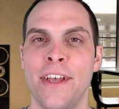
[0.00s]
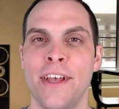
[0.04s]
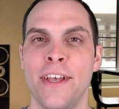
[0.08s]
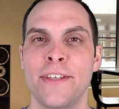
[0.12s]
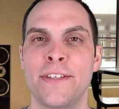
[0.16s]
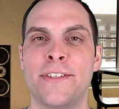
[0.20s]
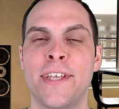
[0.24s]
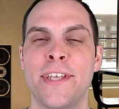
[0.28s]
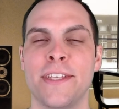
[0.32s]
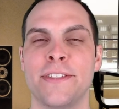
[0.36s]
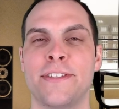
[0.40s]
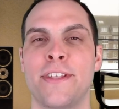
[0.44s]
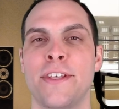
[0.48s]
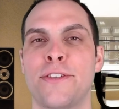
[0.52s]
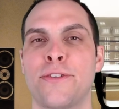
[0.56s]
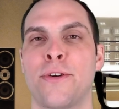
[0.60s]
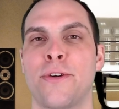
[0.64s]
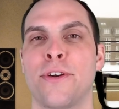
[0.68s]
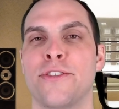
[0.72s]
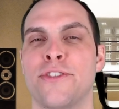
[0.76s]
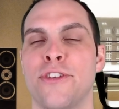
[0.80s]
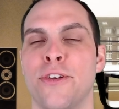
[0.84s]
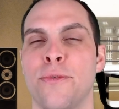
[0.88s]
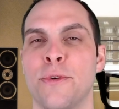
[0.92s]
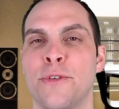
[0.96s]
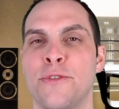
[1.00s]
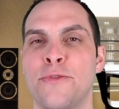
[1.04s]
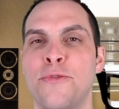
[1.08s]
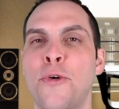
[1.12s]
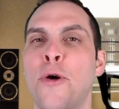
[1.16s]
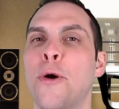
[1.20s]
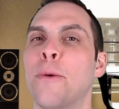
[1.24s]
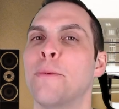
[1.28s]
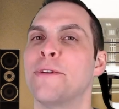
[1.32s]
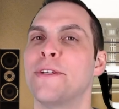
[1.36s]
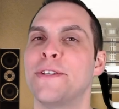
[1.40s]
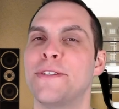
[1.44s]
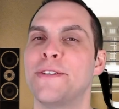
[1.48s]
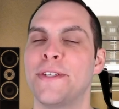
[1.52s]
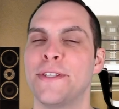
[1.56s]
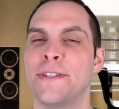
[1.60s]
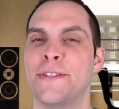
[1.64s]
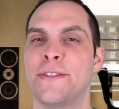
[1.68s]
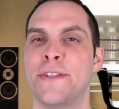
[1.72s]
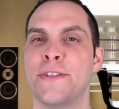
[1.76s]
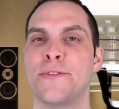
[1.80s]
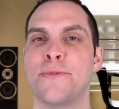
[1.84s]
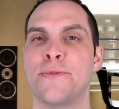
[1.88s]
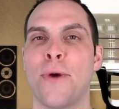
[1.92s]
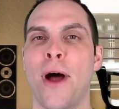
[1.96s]
since this crystal was formed, since
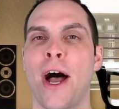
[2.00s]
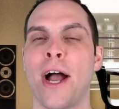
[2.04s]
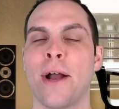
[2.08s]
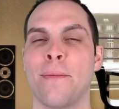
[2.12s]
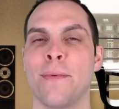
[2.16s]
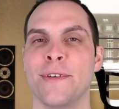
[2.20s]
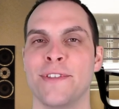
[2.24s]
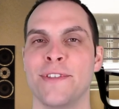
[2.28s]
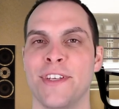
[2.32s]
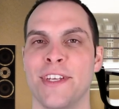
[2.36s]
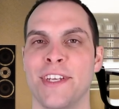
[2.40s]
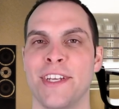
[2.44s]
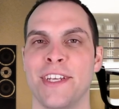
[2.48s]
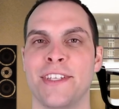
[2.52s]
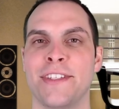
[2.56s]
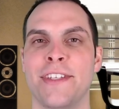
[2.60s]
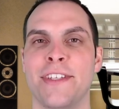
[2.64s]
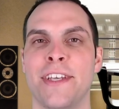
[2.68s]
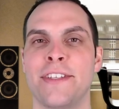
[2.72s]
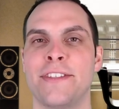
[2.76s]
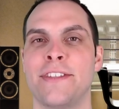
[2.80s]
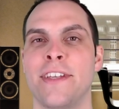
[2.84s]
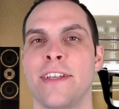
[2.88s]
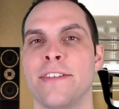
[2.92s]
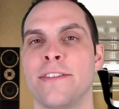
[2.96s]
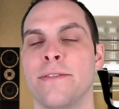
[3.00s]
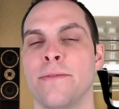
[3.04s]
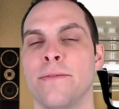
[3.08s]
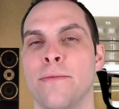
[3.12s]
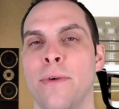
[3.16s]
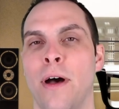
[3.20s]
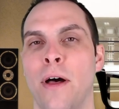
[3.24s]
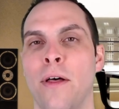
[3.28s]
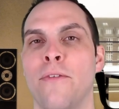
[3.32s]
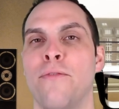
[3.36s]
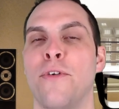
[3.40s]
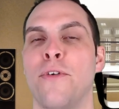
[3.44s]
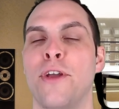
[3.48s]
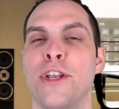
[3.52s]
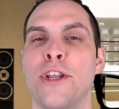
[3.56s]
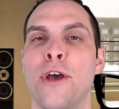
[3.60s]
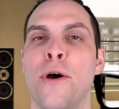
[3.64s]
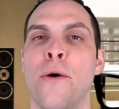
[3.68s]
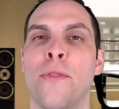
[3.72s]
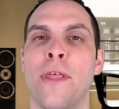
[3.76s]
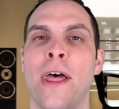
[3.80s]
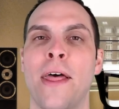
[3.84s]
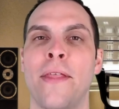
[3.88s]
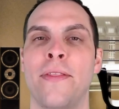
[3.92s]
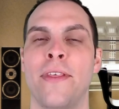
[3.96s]
this rock was in existence. Well, if we
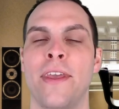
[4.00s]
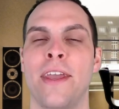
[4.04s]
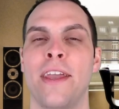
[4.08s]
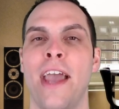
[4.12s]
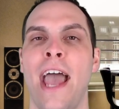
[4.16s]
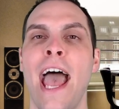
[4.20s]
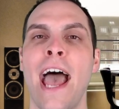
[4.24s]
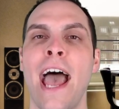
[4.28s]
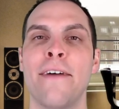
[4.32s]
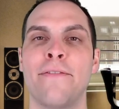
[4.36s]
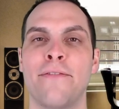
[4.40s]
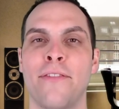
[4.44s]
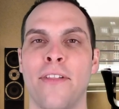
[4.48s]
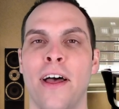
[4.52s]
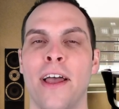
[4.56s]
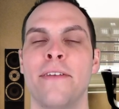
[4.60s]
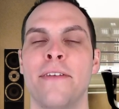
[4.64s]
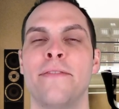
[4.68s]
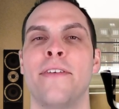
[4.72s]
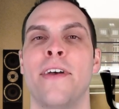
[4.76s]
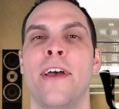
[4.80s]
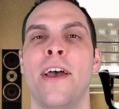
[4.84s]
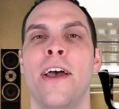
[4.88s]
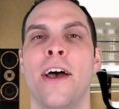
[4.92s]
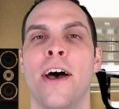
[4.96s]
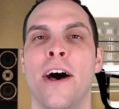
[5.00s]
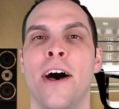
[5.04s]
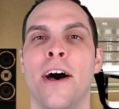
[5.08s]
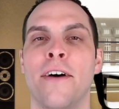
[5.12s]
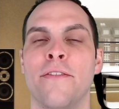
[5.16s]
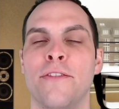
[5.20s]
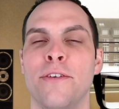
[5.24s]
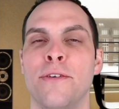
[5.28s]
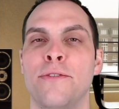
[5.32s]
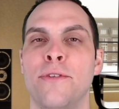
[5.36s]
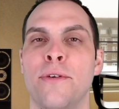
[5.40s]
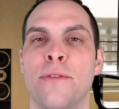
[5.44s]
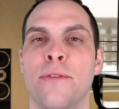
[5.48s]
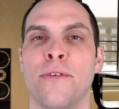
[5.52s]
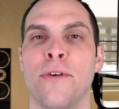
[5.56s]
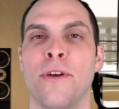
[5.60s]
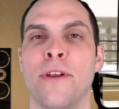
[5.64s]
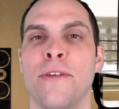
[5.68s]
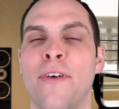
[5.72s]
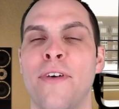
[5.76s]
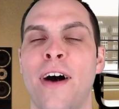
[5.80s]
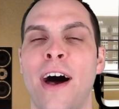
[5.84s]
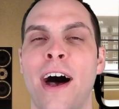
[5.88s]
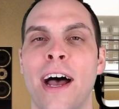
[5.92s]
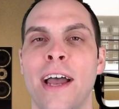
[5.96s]
know that the half life of U
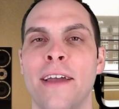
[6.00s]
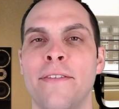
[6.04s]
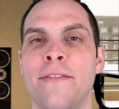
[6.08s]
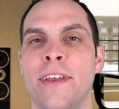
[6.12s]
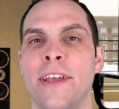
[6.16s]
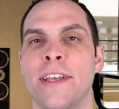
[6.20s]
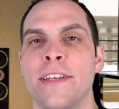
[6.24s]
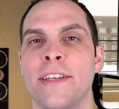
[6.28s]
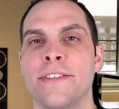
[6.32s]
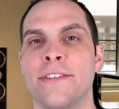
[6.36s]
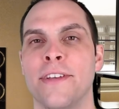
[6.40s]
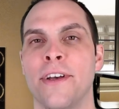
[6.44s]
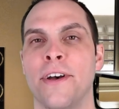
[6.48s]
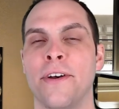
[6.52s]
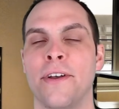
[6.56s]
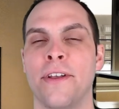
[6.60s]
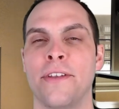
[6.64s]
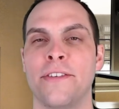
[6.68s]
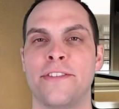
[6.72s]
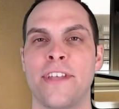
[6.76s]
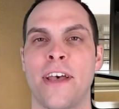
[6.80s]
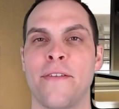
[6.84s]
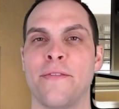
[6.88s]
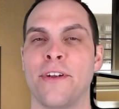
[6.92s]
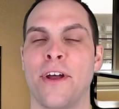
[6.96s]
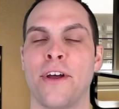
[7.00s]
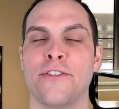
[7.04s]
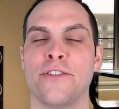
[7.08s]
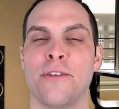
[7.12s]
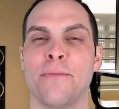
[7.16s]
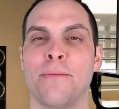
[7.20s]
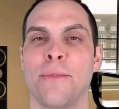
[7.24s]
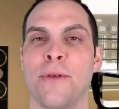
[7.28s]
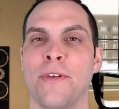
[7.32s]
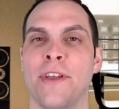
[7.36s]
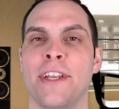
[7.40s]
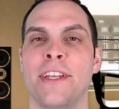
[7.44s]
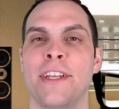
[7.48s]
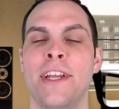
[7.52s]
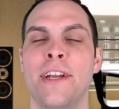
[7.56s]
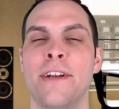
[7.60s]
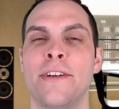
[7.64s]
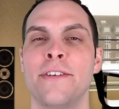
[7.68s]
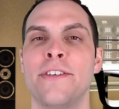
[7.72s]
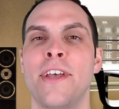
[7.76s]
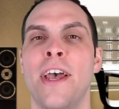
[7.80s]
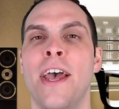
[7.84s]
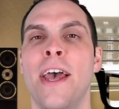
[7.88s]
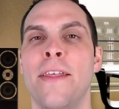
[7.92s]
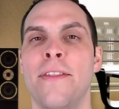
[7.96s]
235 is 700 million
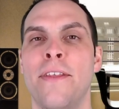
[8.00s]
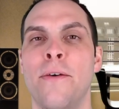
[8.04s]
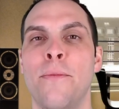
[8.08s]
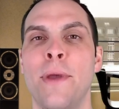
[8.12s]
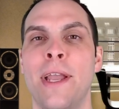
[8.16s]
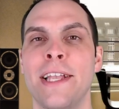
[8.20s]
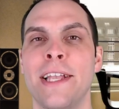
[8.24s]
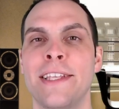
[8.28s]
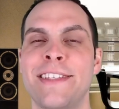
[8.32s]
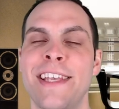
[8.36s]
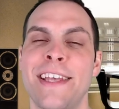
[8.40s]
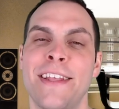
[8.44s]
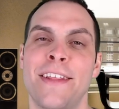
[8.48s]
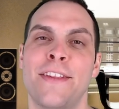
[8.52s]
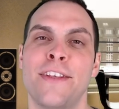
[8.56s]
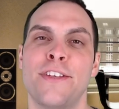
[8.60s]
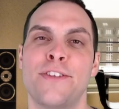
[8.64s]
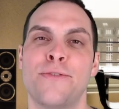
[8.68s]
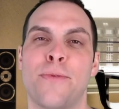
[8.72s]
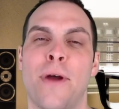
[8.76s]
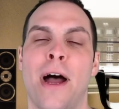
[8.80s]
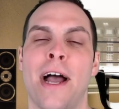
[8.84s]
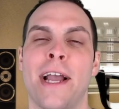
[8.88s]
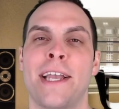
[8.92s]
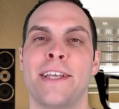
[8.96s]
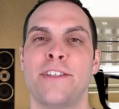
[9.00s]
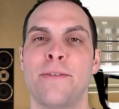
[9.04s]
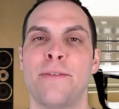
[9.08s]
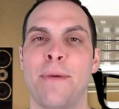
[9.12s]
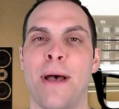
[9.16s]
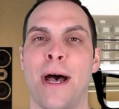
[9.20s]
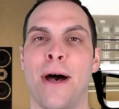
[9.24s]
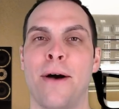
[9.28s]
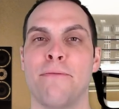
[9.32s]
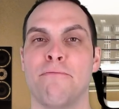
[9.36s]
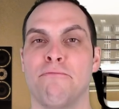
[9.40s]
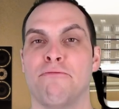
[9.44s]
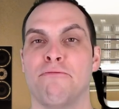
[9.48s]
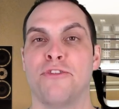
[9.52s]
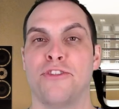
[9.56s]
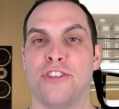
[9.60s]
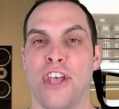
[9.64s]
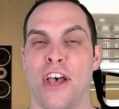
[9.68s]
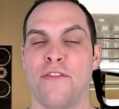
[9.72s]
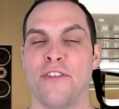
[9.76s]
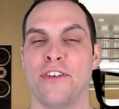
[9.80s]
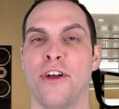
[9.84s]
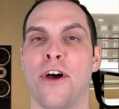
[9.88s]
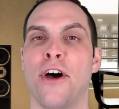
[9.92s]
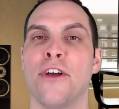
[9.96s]
years, then we can say that this rock is about
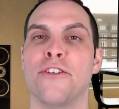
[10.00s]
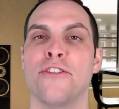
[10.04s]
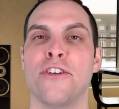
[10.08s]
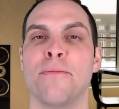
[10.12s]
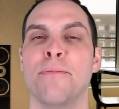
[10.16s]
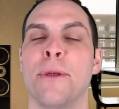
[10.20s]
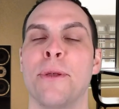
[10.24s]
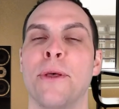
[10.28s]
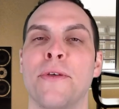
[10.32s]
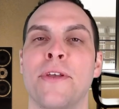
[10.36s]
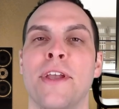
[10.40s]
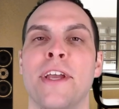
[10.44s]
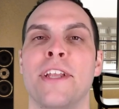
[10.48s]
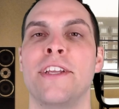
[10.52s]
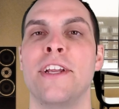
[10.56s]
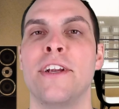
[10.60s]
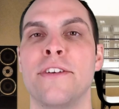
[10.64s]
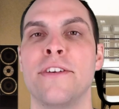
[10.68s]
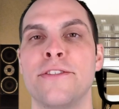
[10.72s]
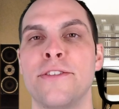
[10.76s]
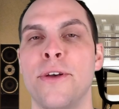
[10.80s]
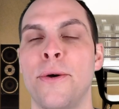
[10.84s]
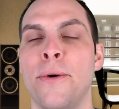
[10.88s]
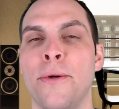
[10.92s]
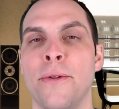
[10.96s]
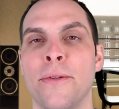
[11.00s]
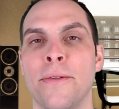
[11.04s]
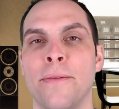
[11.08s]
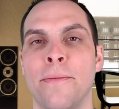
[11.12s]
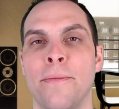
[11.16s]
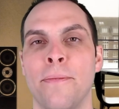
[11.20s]
700 million years old.